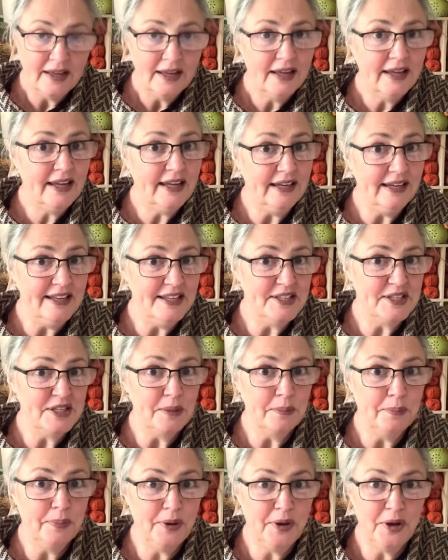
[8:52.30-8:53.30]
It is
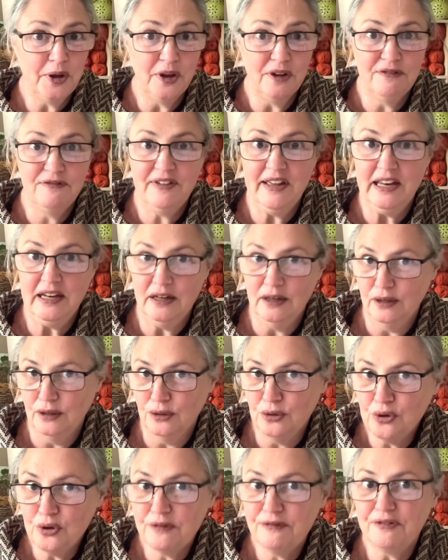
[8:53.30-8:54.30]
the perfect
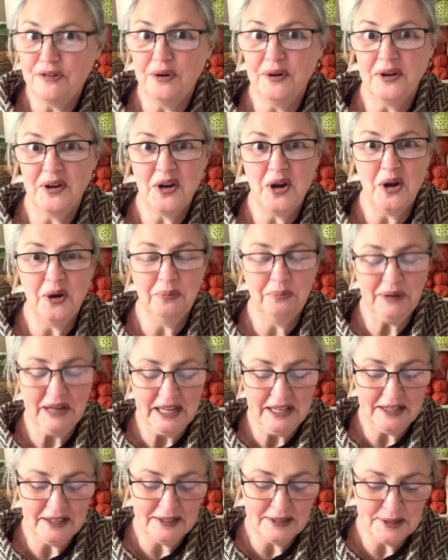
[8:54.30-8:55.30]
look for a cot
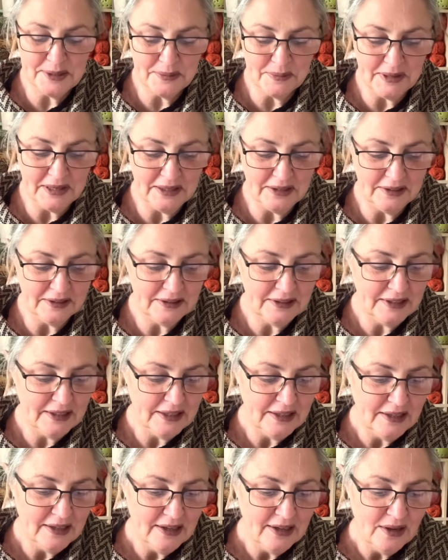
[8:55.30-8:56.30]
blanket as well.
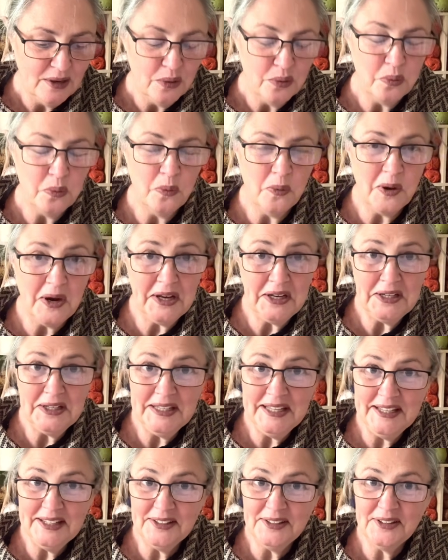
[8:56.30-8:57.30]
What
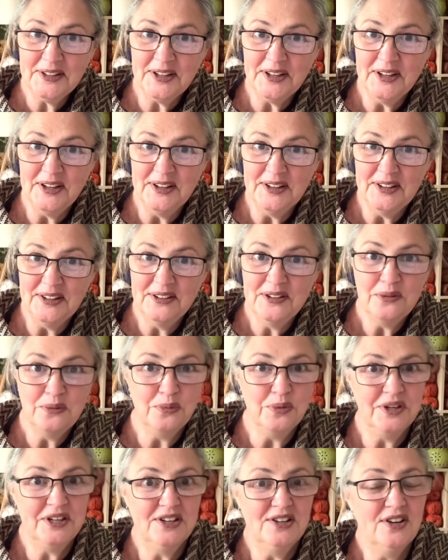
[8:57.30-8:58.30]
little girl
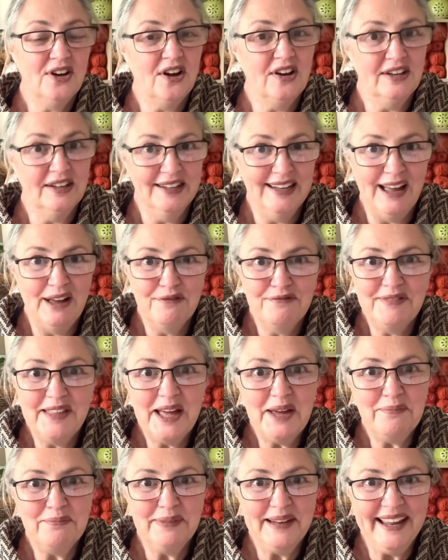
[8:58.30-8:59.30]
would not love
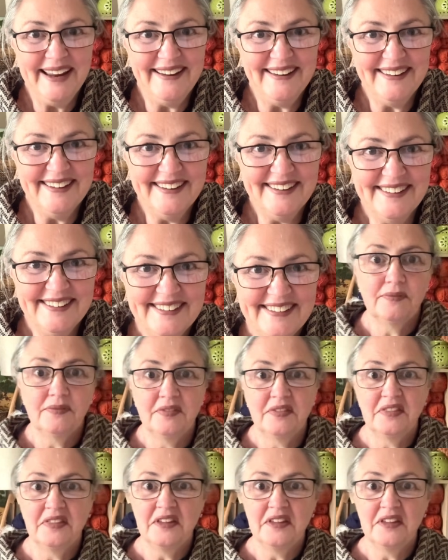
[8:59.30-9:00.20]
that blanket?